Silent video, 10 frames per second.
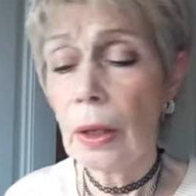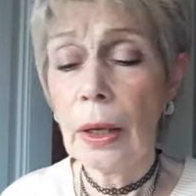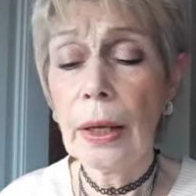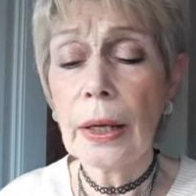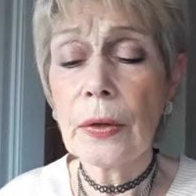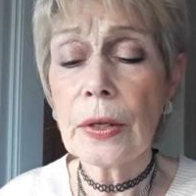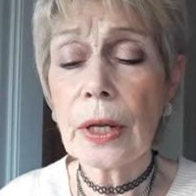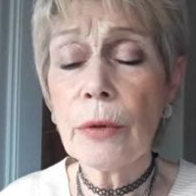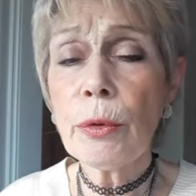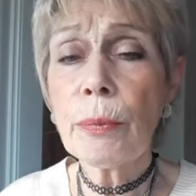And
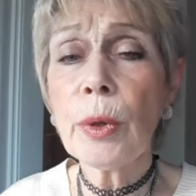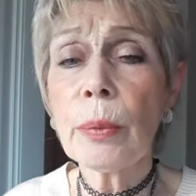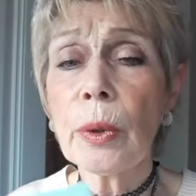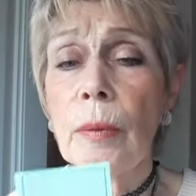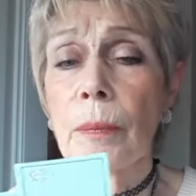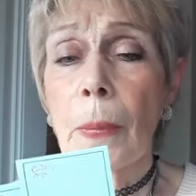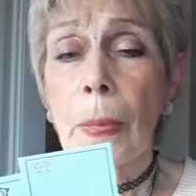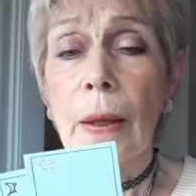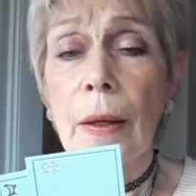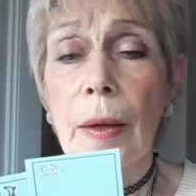if a pupil
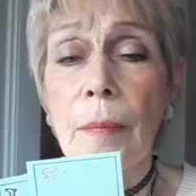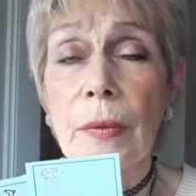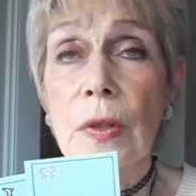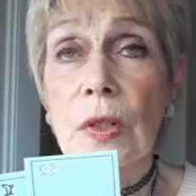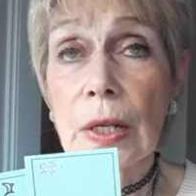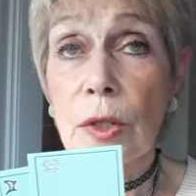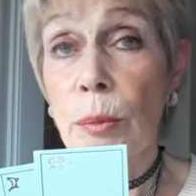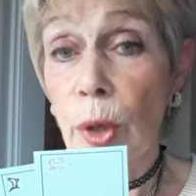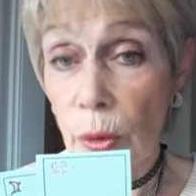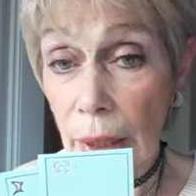says them
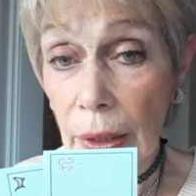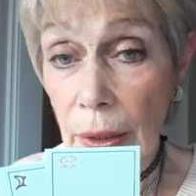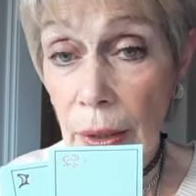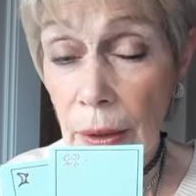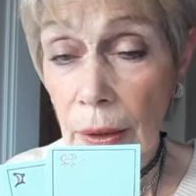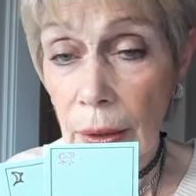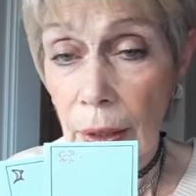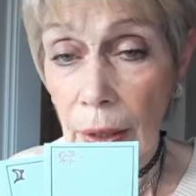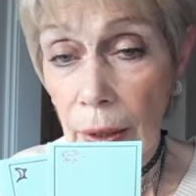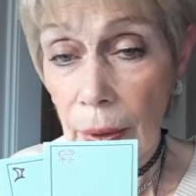correctly,
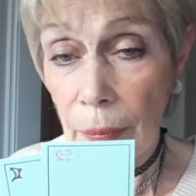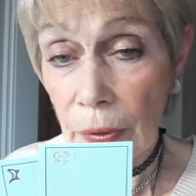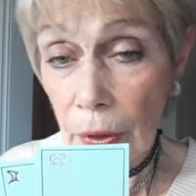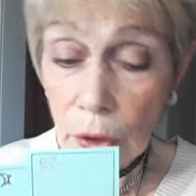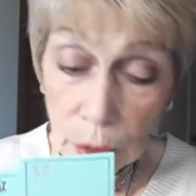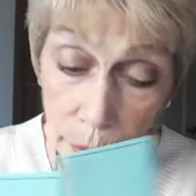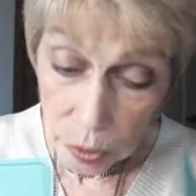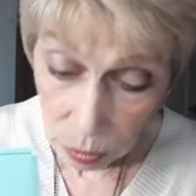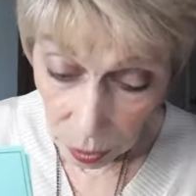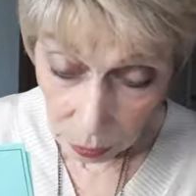then they go into
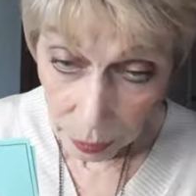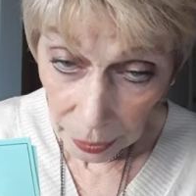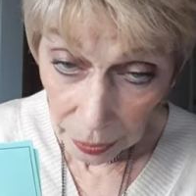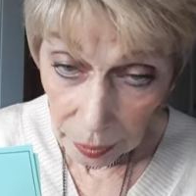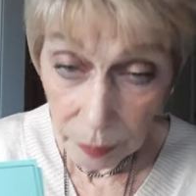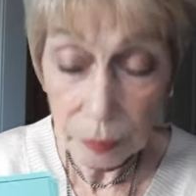one pile.